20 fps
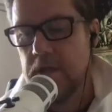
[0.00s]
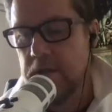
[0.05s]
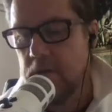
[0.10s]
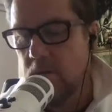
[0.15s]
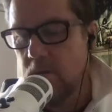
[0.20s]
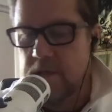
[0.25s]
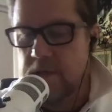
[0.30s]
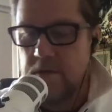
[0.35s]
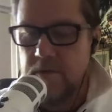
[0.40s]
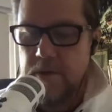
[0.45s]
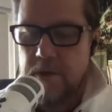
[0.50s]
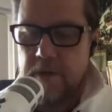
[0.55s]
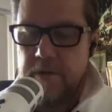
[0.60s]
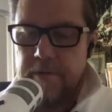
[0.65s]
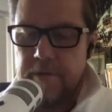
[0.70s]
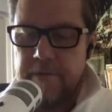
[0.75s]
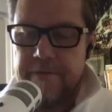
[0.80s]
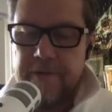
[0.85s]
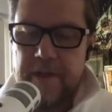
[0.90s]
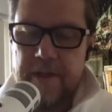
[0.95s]
the the ones that
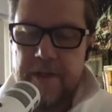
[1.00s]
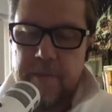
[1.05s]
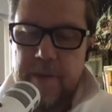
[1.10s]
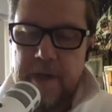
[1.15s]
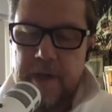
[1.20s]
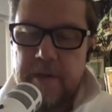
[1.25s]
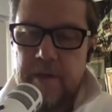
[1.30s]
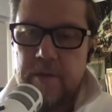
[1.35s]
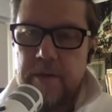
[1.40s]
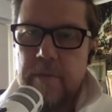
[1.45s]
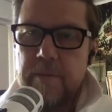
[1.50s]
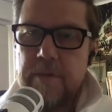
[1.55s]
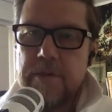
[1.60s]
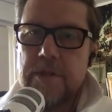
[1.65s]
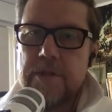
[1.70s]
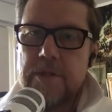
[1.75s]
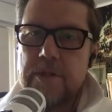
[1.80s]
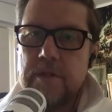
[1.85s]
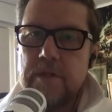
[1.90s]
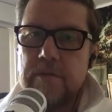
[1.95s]
really freaked me out. There were
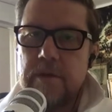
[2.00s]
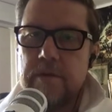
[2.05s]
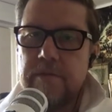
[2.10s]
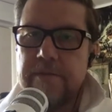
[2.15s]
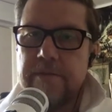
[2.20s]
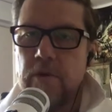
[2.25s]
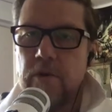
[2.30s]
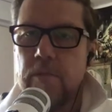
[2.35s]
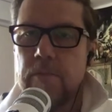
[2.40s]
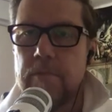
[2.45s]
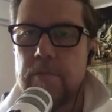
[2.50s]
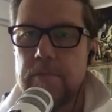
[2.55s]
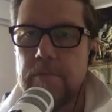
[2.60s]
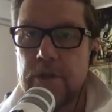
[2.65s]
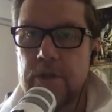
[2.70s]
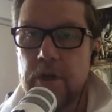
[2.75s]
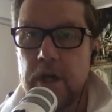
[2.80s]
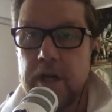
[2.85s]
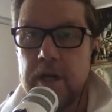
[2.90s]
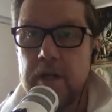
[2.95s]
images in from
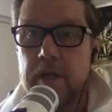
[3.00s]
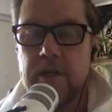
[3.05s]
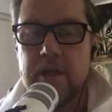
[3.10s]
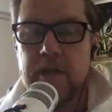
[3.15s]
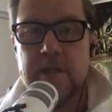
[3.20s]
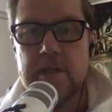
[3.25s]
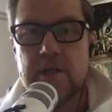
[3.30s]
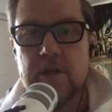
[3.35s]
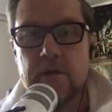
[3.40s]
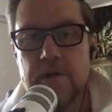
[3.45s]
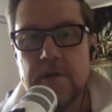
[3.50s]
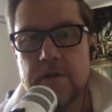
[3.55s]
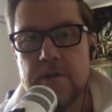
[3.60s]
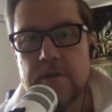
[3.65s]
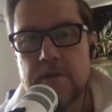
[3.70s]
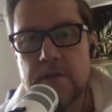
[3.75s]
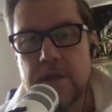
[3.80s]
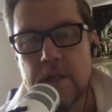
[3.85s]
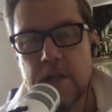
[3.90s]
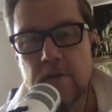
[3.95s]
China. You could tell
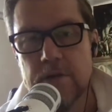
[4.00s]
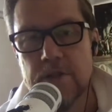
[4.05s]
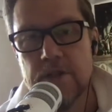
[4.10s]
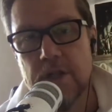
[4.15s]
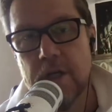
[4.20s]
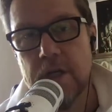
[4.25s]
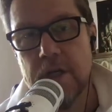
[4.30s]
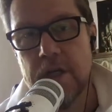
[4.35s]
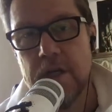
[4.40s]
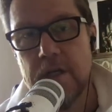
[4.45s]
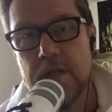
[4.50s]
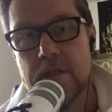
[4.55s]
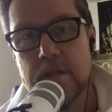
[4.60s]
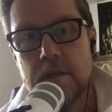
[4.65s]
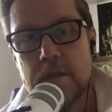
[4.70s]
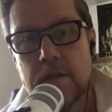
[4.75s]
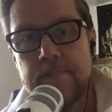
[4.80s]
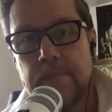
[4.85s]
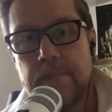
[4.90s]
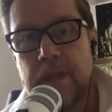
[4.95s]
because they look
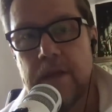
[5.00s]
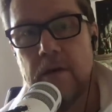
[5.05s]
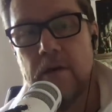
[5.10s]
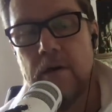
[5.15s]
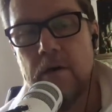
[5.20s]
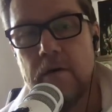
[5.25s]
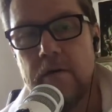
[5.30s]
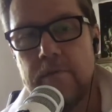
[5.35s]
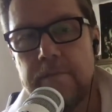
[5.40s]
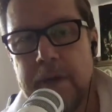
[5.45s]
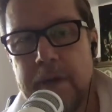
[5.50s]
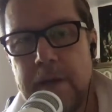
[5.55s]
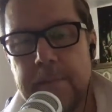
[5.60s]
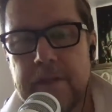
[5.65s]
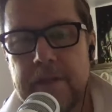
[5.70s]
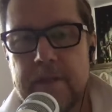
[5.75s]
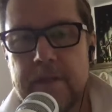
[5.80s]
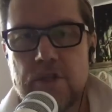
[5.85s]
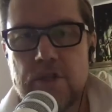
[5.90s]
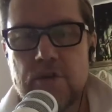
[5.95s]
Chinese. Uh,
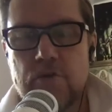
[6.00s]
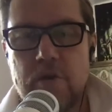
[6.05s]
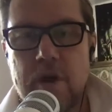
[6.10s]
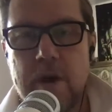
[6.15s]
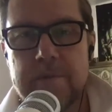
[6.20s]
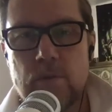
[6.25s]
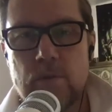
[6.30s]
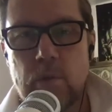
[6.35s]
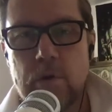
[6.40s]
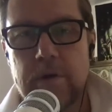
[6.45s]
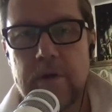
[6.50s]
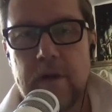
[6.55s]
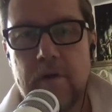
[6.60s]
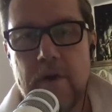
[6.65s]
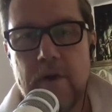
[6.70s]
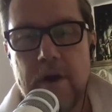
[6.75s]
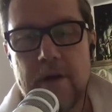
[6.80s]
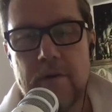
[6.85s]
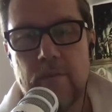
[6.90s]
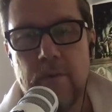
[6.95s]
people in scrubs
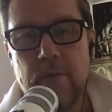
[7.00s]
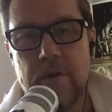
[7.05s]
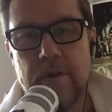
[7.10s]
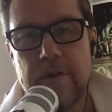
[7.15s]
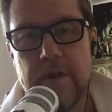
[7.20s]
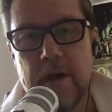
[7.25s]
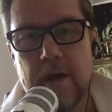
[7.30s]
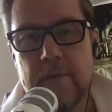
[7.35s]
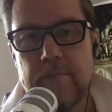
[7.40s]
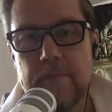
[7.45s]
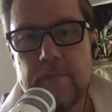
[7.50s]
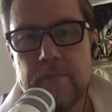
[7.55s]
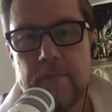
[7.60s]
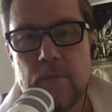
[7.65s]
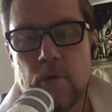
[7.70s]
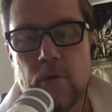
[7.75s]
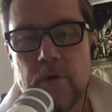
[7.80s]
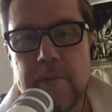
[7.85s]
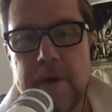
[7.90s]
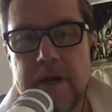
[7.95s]
walking around with um,
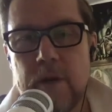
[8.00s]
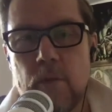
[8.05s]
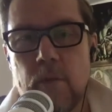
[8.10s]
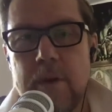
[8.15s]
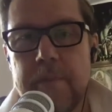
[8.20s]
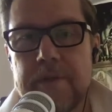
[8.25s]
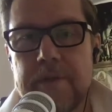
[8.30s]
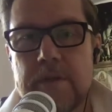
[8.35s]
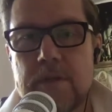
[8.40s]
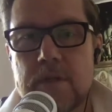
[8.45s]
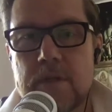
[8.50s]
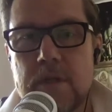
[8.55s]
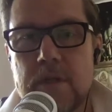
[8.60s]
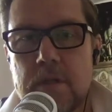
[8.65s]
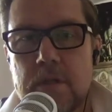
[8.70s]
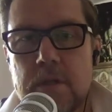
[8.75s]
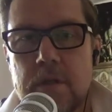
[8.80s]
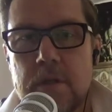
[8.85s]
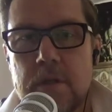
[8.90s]
automatic weapons